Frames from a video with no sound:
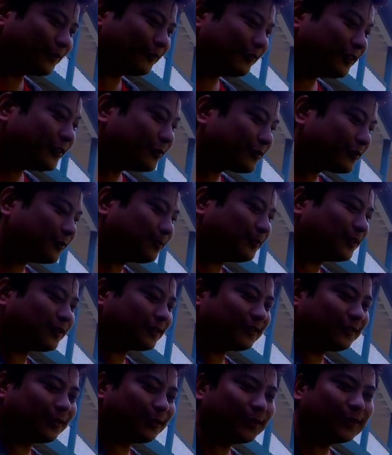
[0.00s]
we used to
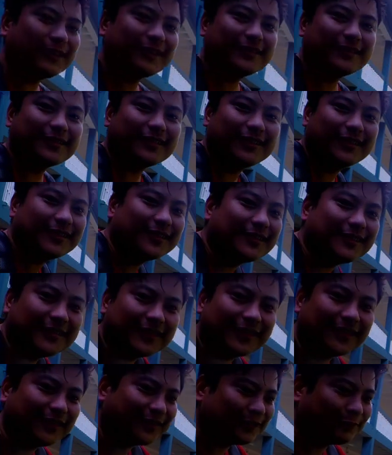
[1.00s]
pluck all these
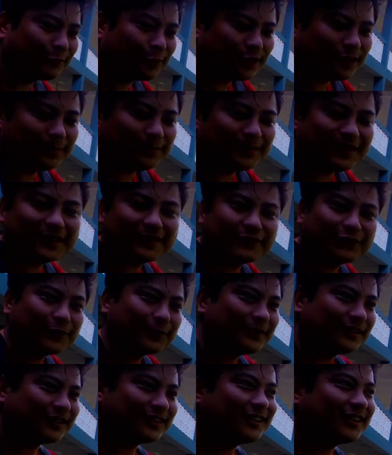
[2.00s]
unnecessary, unwanted plants
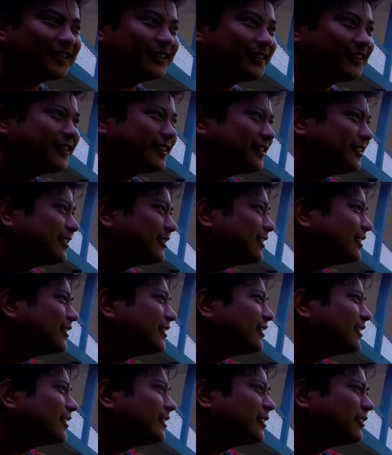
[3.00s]
from this garden, and
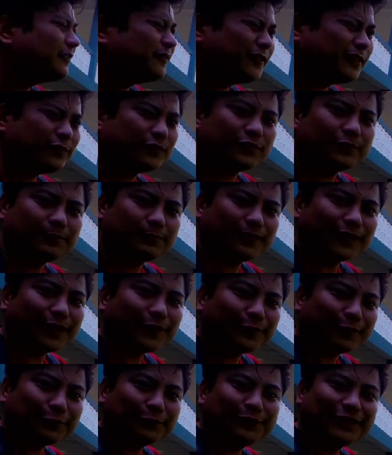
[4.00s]
we used to
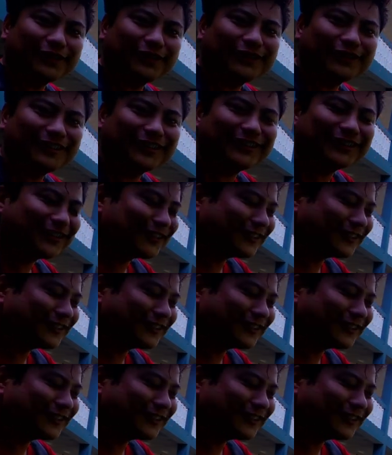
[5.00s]
plow out here.